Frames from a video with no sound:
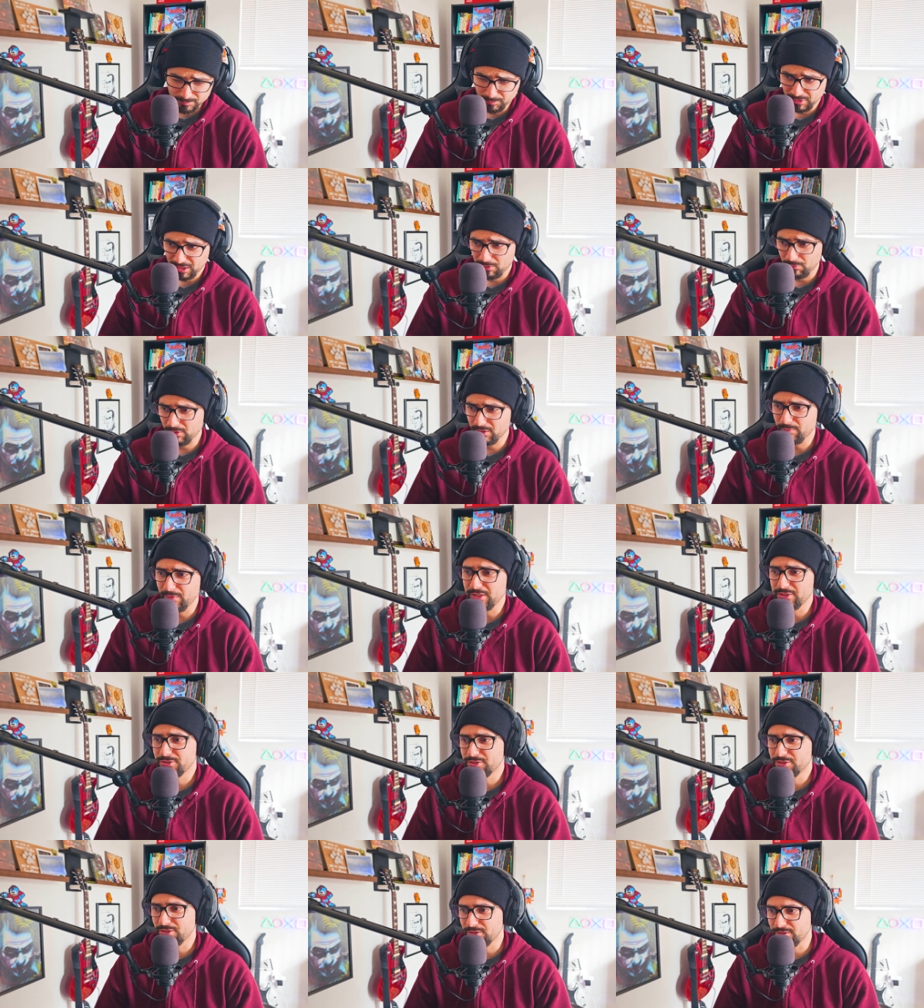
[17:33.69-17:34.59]
But I want to
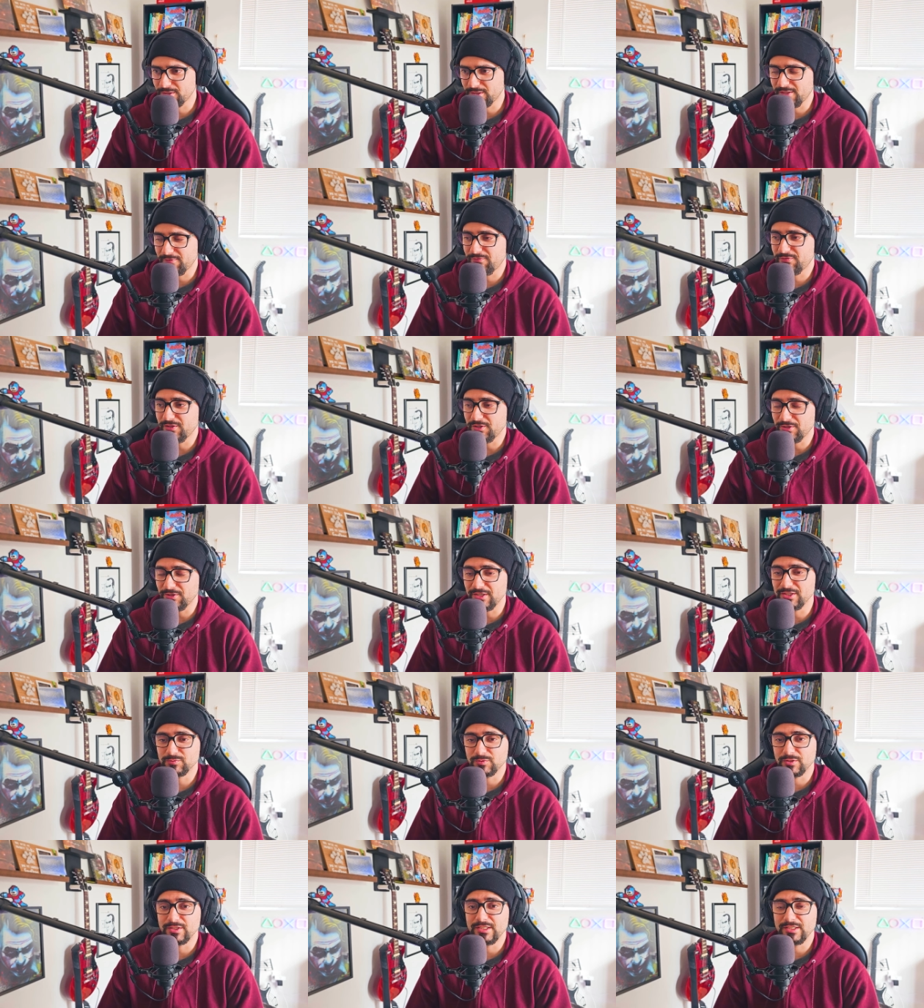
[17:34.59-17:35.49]
make sure if there
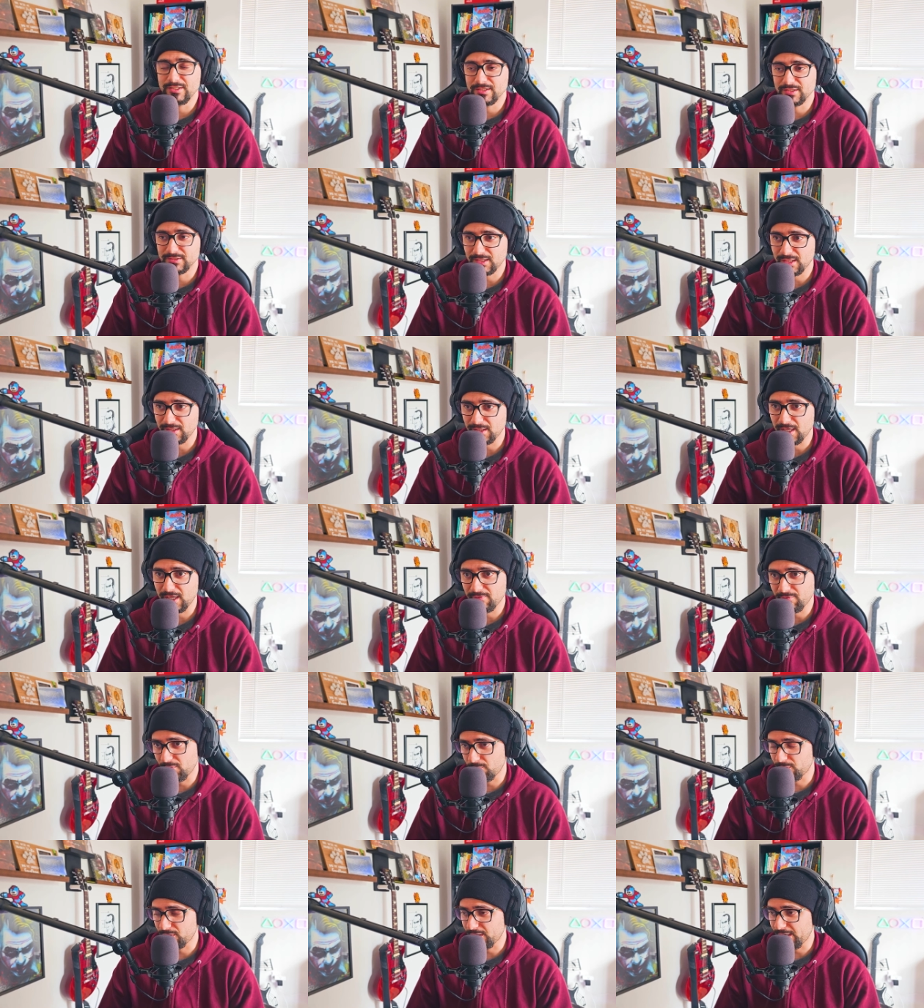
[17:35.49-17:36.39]
is one, he does that
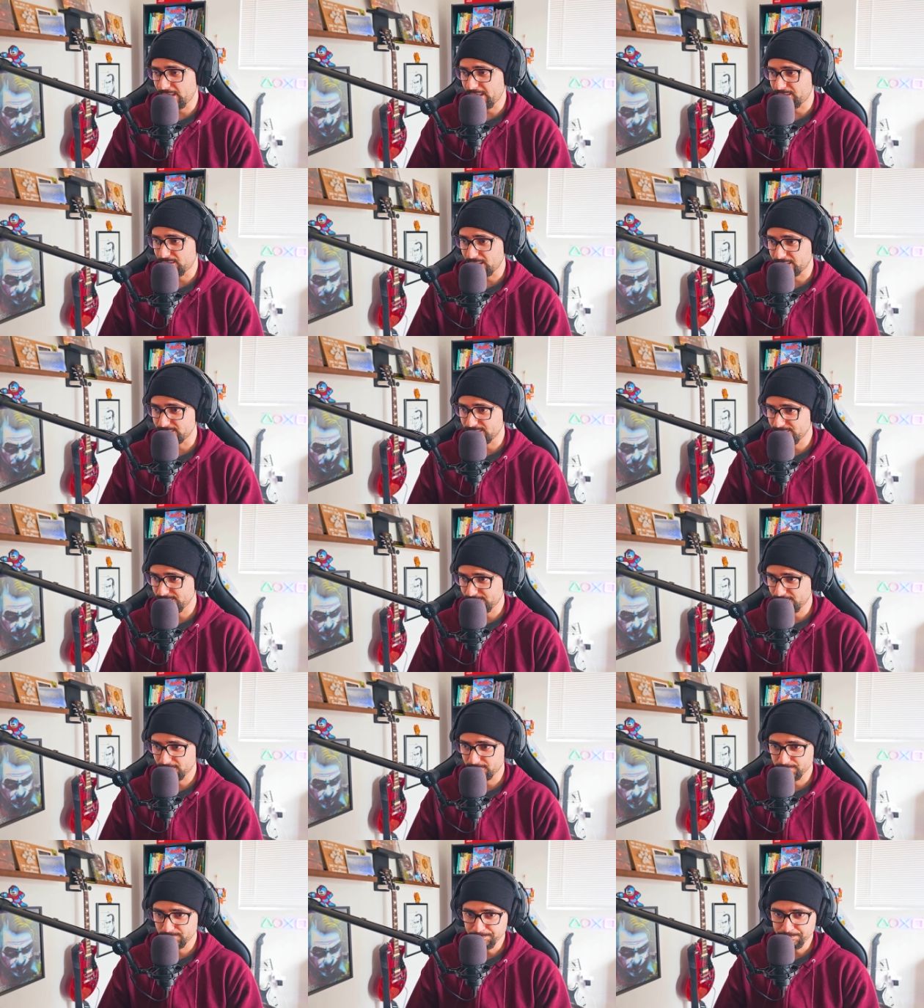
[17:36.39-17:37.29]
live. I want to analyze it.
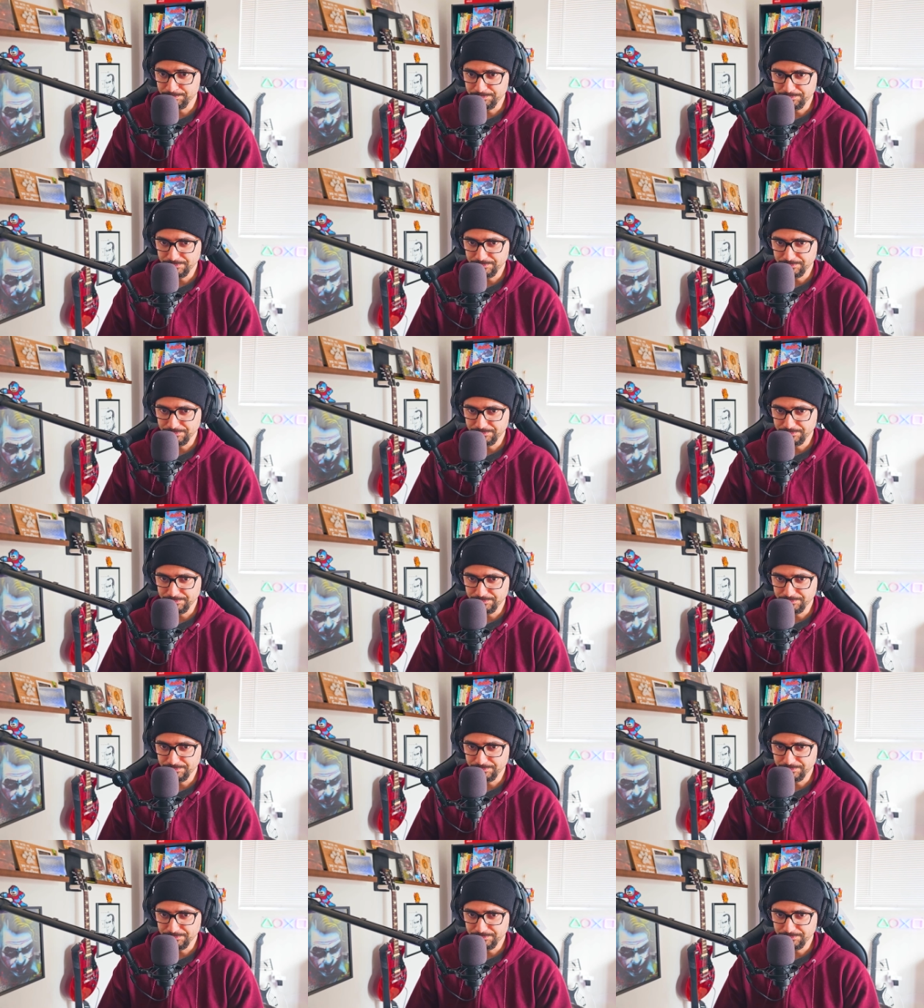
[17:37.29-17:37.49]
So